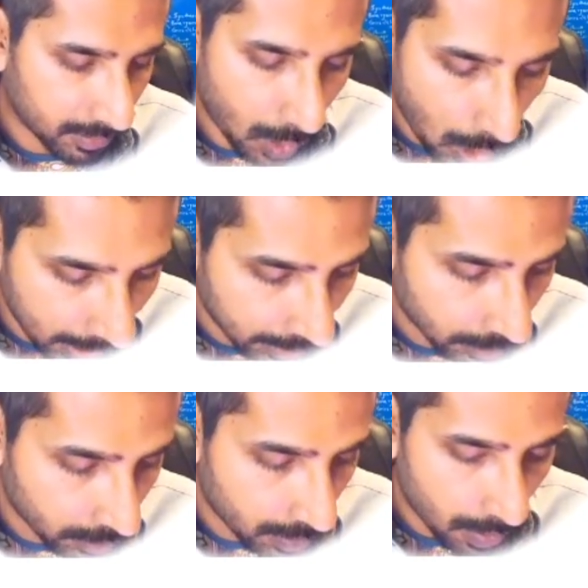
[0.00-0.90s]
calling
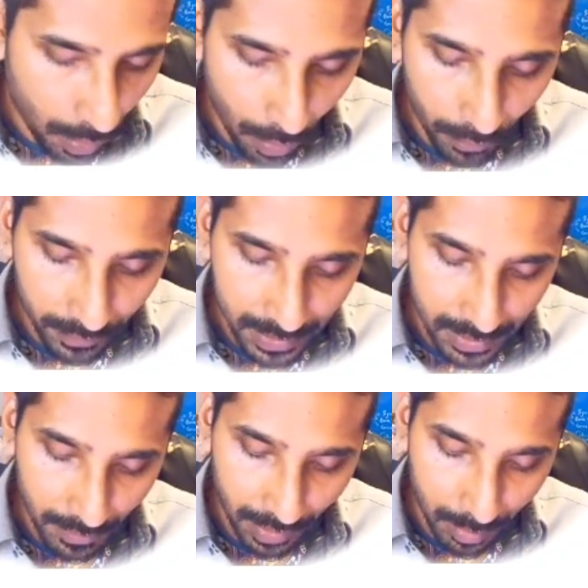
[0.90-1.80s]
you, all of this
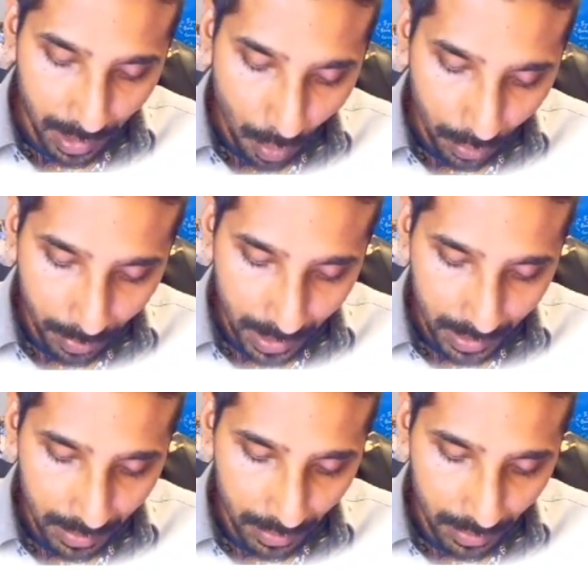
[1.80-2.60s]
stuff can be automated.